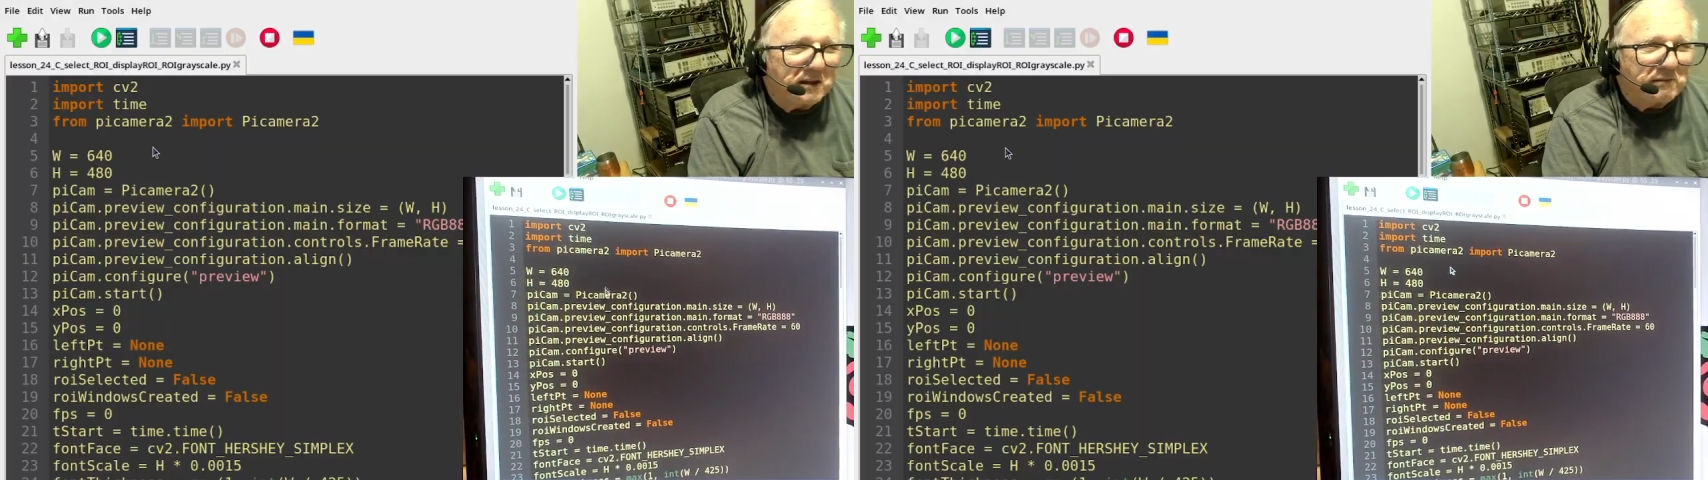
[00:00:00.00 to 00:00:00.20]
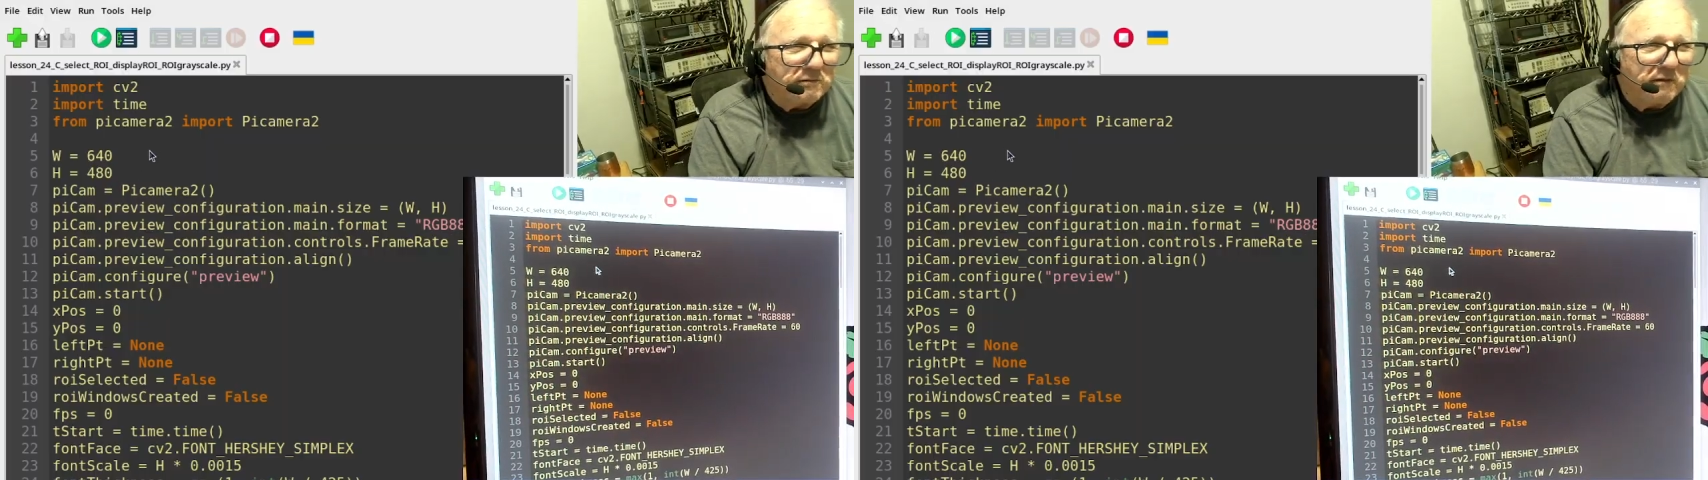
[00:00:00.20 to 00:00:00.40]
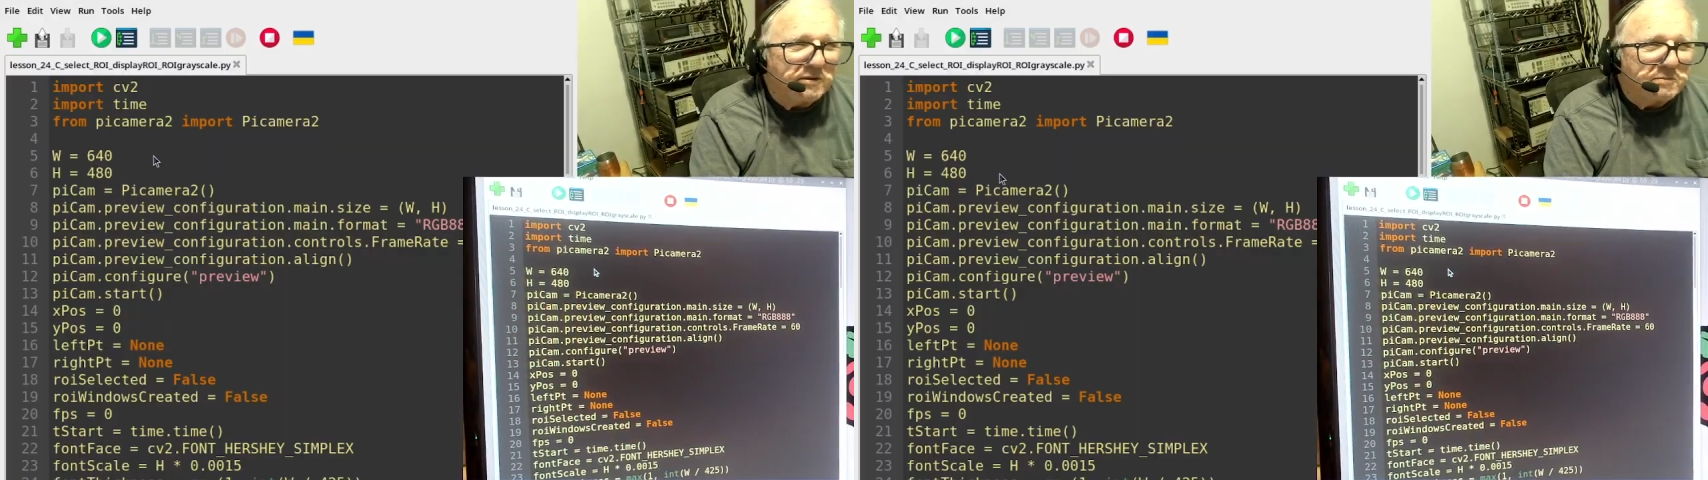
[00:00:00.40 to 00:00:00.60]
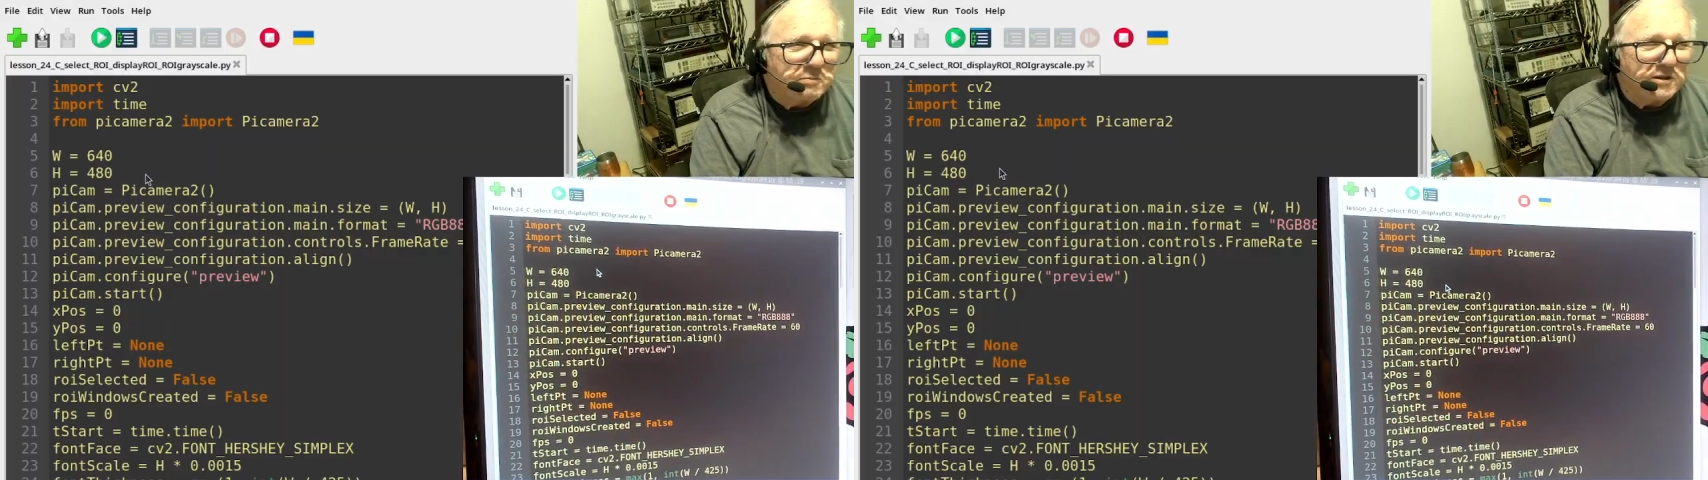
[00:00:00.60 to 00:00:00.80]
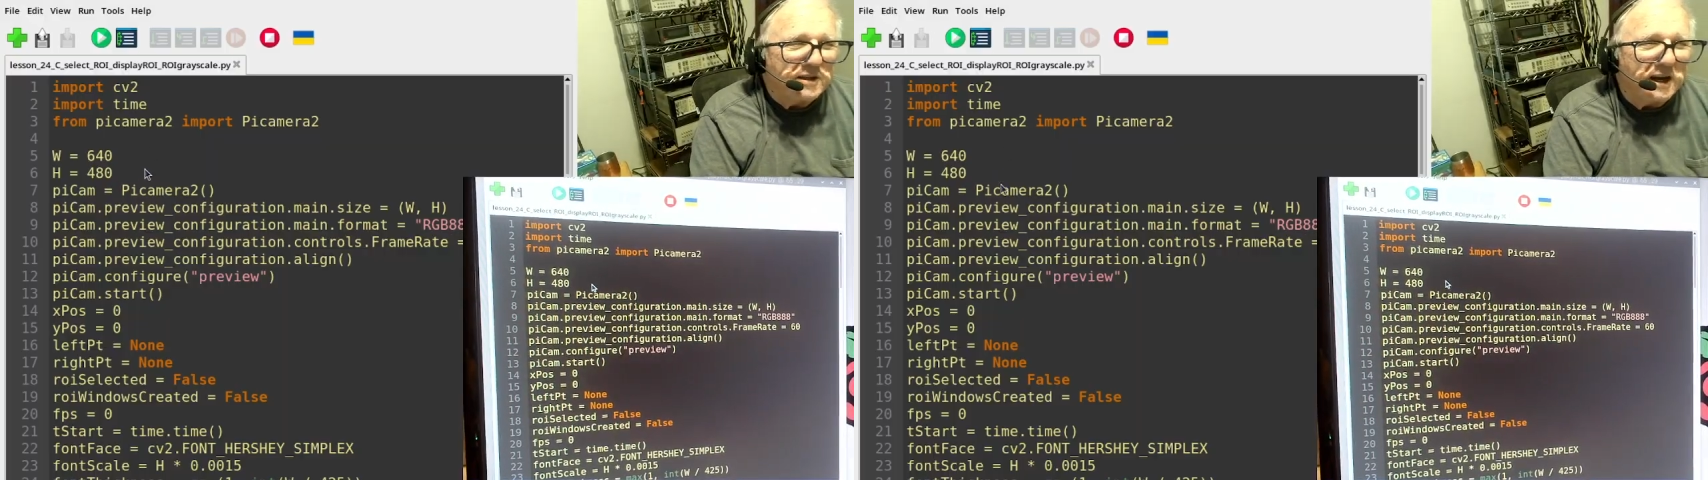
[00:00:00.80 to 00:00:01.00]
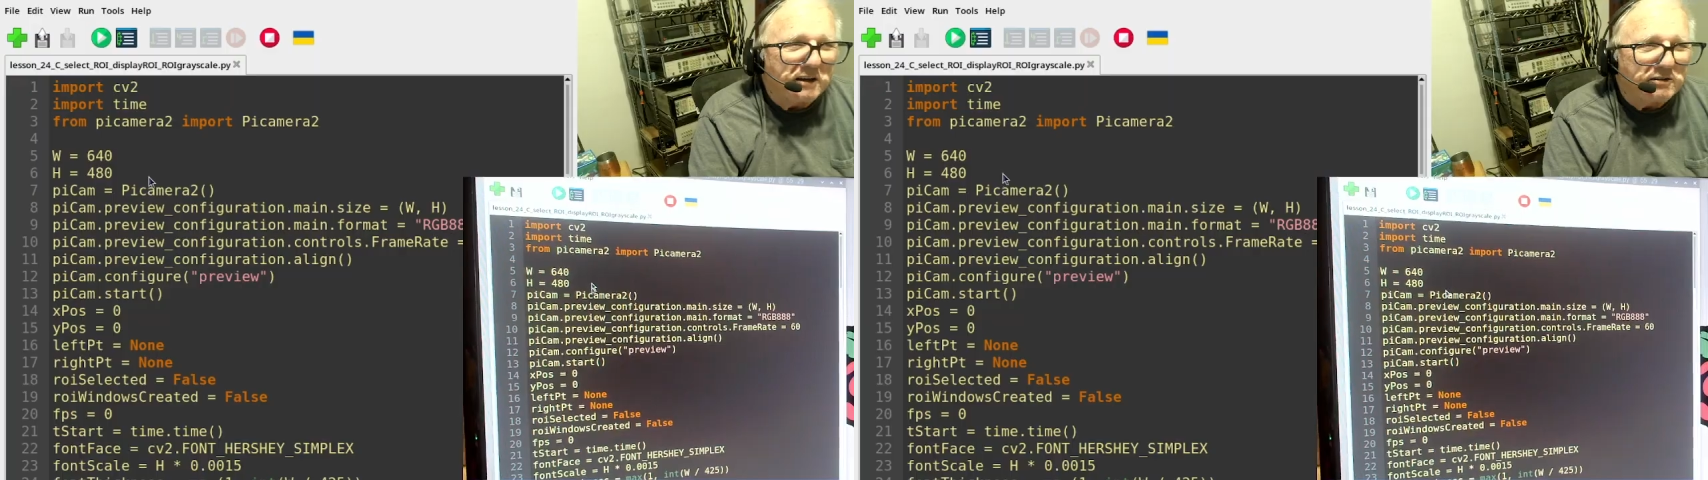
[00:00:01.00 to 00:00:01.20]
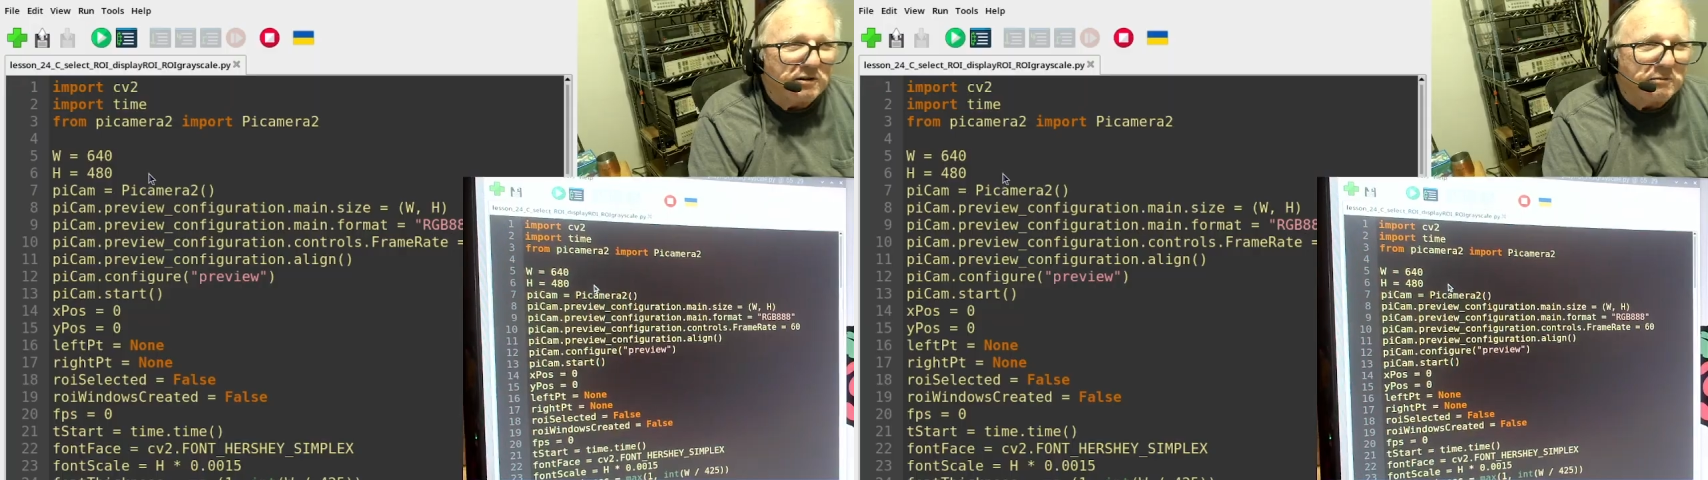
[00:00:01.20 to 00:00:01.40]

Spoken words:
frames per second to